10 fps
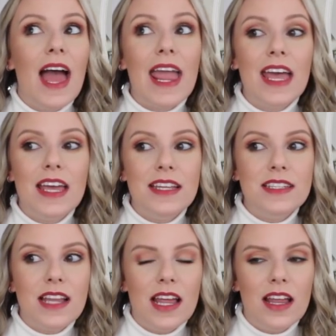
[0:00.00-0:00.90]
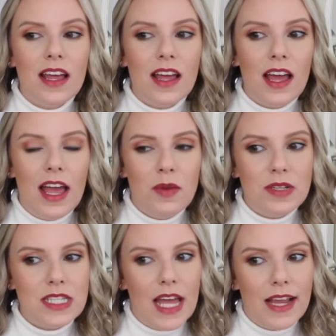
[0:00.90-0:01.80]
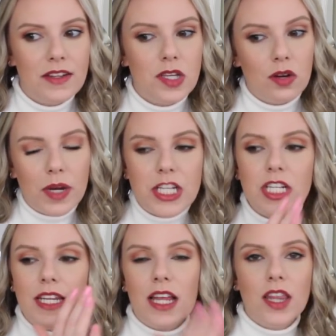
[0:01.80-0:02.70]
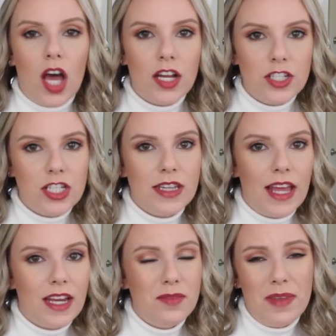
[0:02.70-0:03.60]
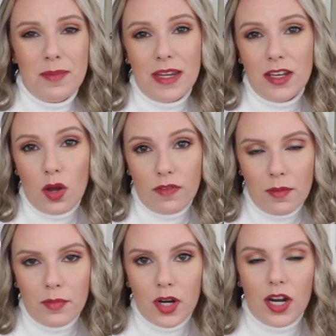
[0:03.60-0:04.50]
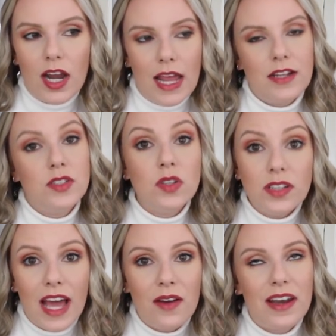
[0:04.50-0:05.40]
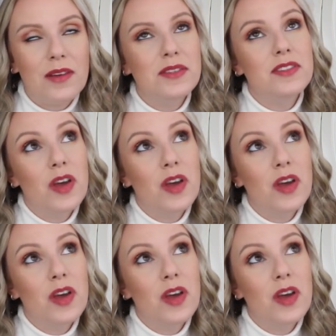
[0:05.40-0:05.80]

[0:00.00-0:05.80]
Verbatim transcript: and it was like, so originally it launched in like maybe November and it sold out and I was